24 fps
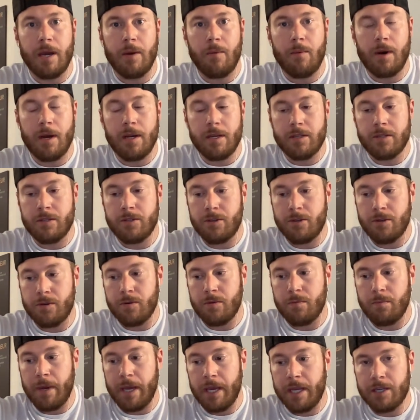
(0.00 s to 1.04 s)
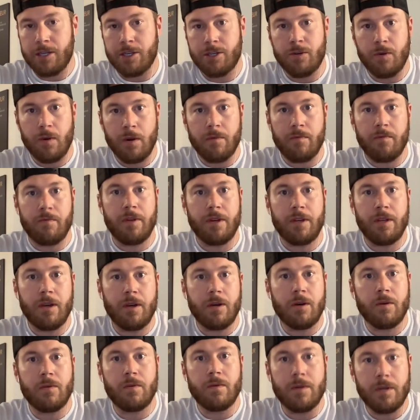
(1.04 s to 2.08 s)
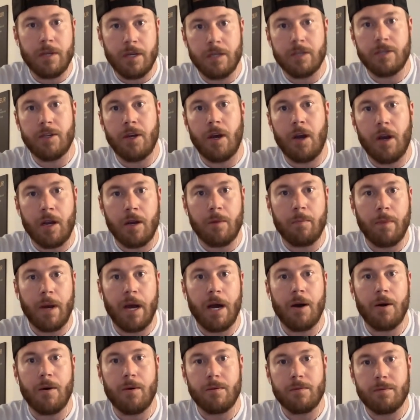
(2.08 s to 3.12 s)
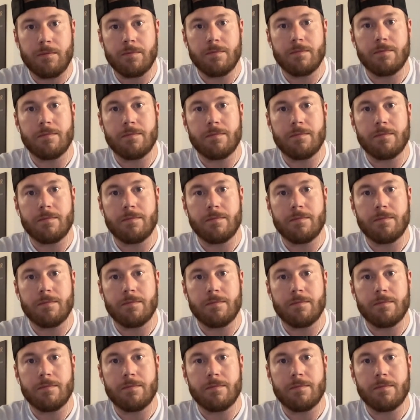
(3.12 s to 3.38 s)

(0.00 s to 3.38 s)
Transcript: I wanted to make a short video and talk about